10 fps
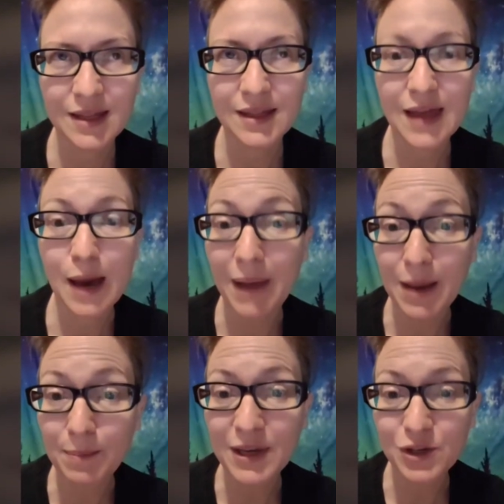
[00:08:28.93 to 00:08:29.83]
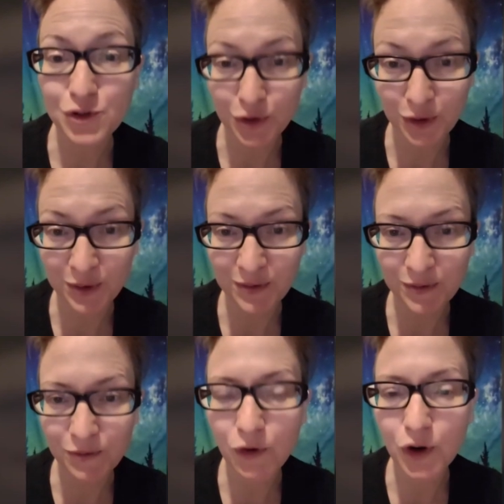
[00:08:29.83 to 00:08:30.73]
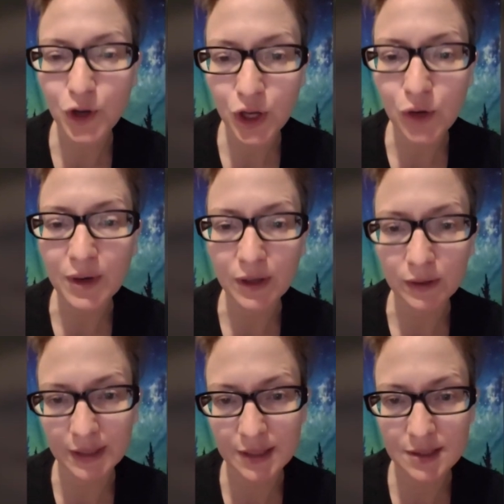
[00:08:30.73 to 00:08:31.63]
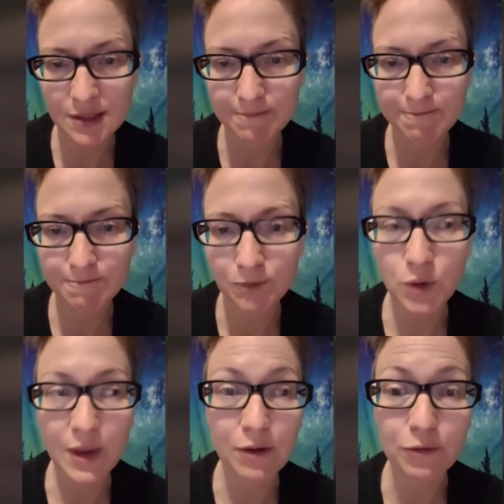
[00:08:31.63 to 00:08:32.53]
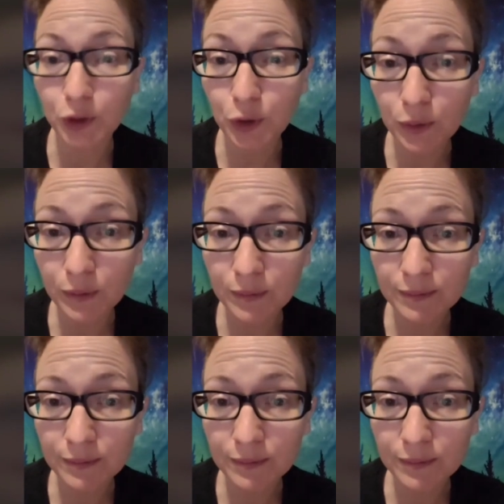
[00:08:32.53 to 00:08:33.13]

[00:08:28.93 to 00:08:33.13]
That might be true for acute illness. When you get a flu,